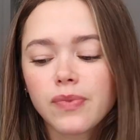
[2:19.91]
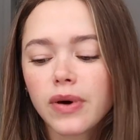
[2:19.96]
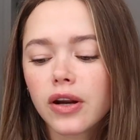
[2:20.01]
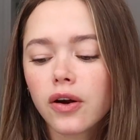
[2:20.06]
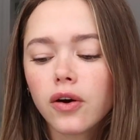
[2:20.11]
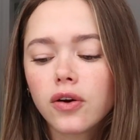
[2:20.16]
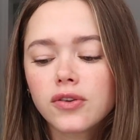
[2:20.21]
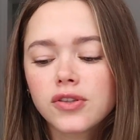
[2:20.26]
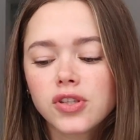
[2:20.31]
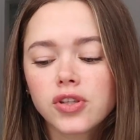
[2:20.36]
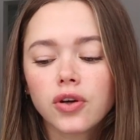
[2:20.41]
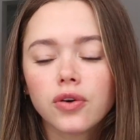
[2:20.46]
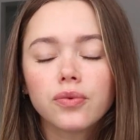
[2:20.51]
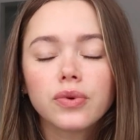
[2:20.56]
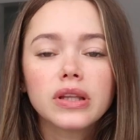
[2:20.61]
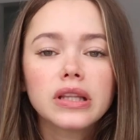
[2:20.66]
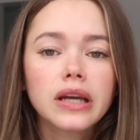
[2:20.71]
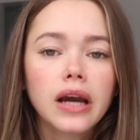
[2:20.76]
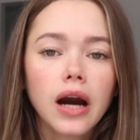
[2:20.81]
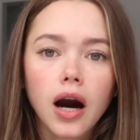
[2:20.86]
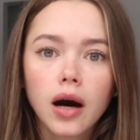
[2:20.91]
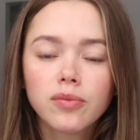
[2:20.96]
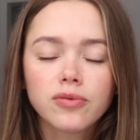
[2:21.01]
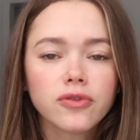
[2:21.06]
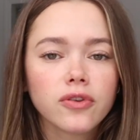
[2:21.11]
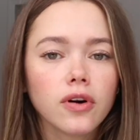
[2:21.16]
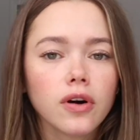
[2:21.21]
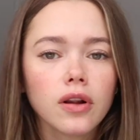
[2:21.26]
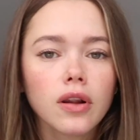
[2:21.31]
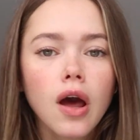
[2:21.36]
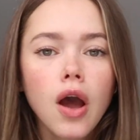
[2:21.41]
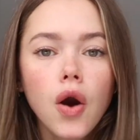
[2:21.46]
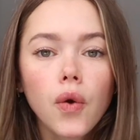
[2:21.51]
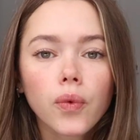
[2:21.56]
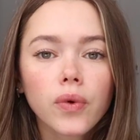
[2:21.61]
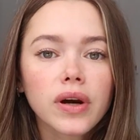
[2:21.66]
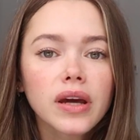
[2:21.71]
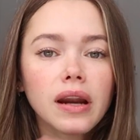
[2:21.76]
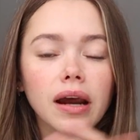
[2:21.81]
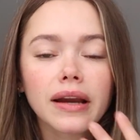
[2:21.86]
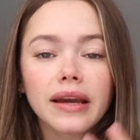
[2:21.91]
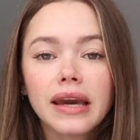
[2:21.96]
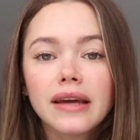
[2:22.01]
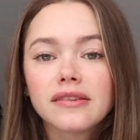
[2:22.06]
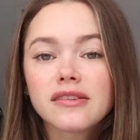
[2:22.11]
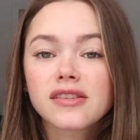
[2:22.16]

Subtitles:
but also really helpful with, again,